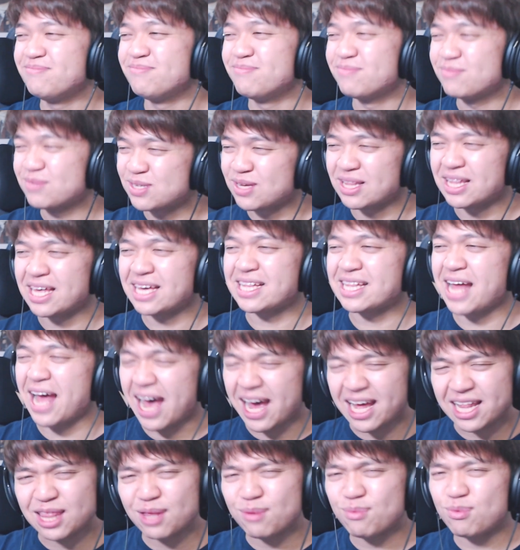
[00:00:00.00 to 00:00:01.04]
So like the
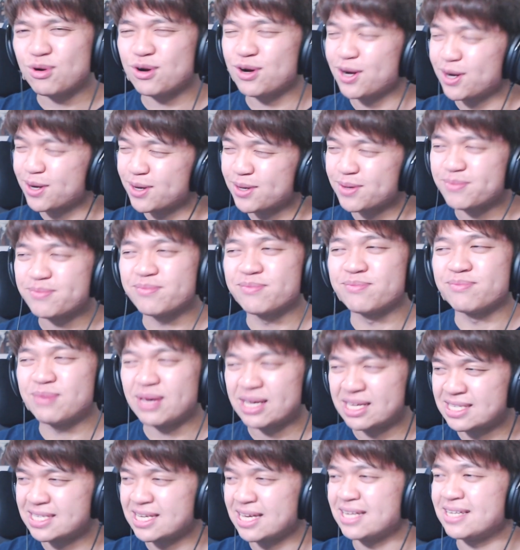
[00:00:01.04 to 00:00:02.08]
ad-lib work
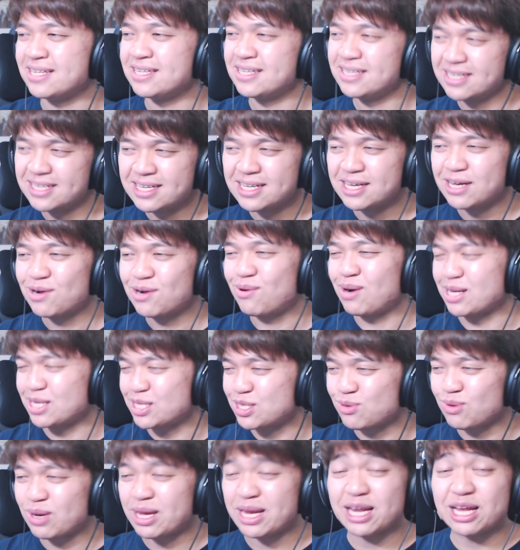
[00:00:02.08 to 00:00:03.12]
makes it quite
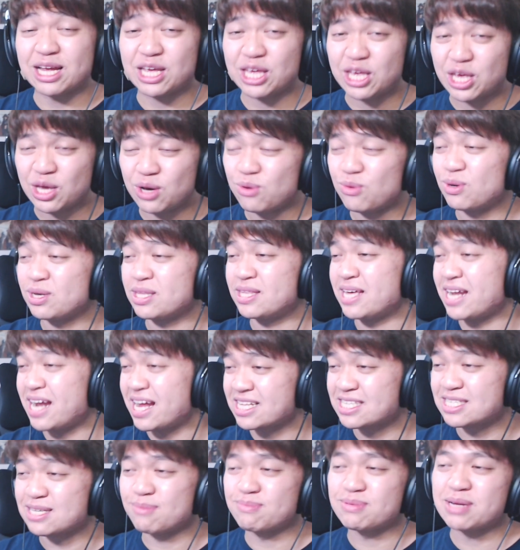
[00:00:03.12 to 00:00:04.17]
sweet and cute with it
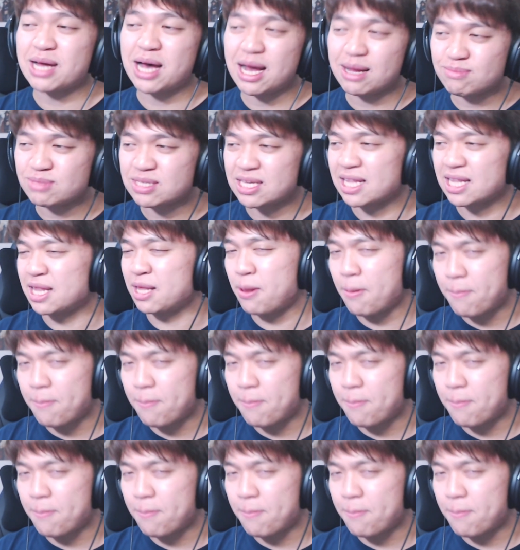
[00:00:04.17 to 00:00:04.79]
at sometimes in little